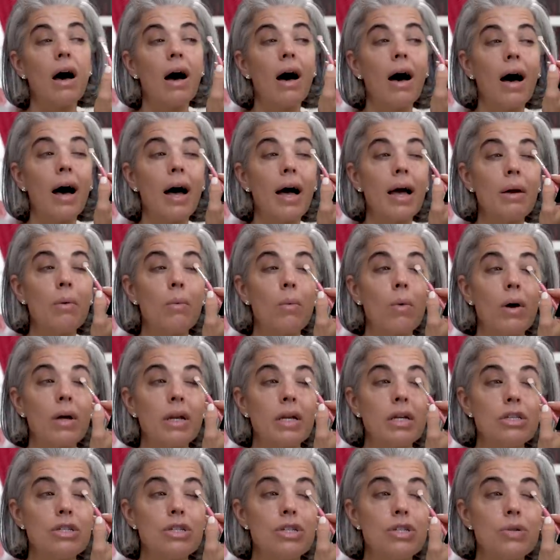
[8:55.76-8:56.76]
I
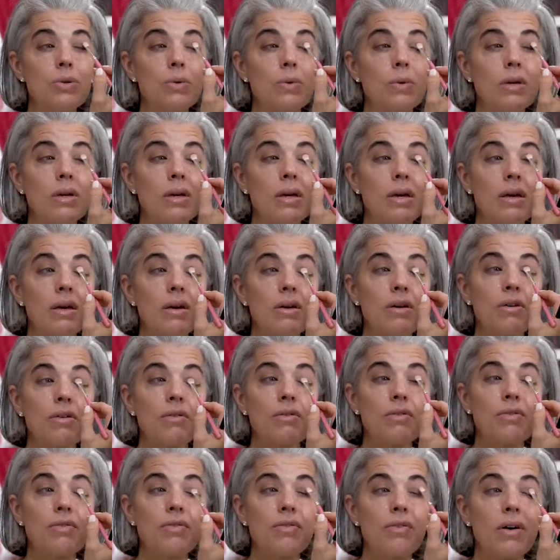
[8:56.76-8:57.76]
wanted to
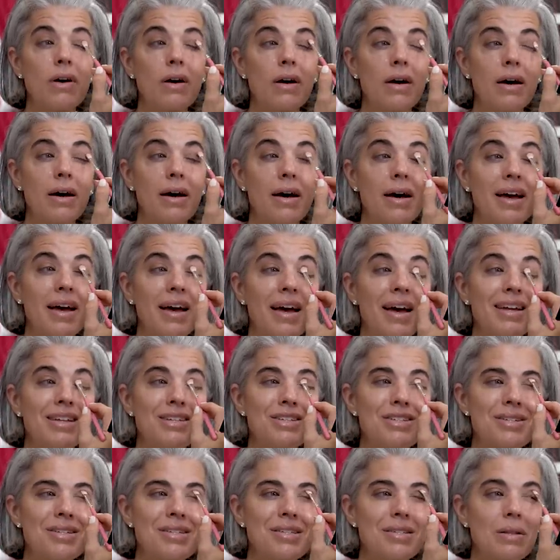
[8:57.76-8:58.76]
give
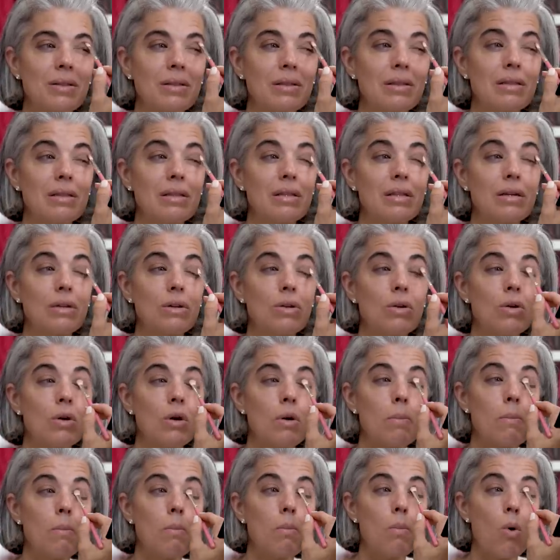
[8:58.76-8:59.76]
just a
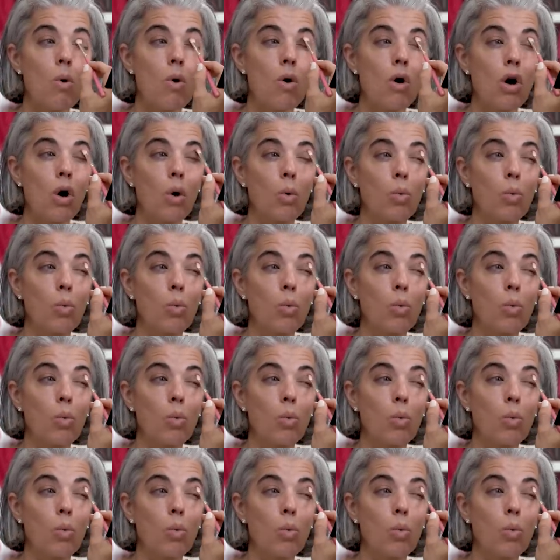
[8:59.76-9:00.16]
little more